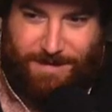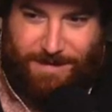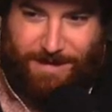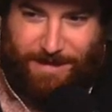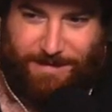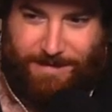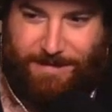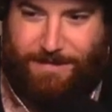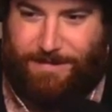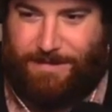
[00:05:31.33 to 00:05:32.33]

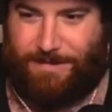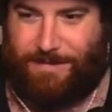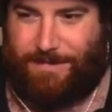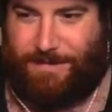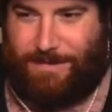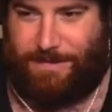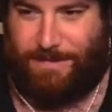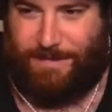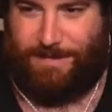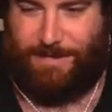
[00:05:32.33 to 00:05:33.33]

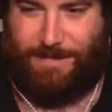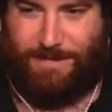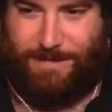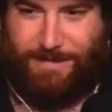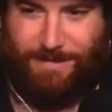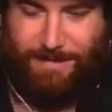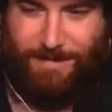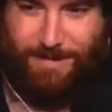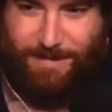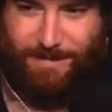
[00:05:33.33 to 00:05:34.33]

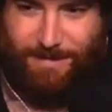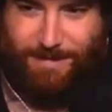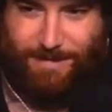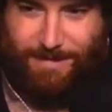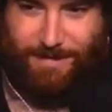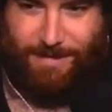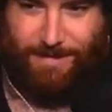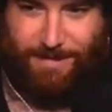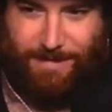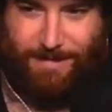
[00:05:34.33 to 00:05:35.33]

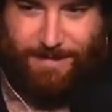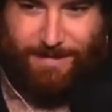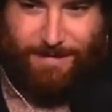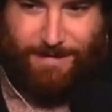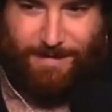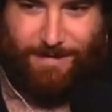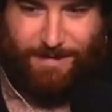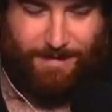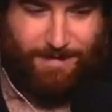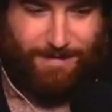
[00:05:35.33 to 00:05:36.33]

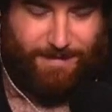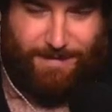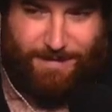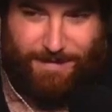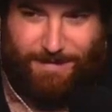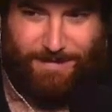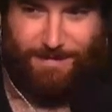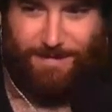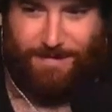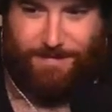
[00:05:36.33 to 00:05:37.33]

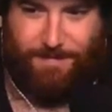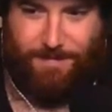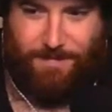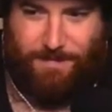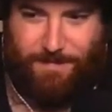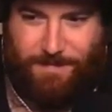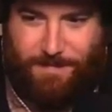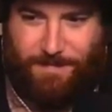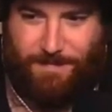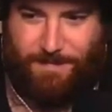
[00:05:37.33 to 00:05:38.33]

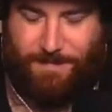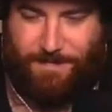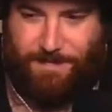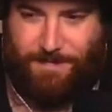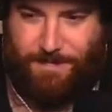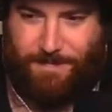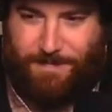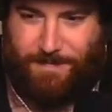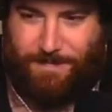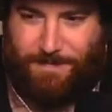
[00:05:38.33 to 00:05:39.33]
This person isn't speaking.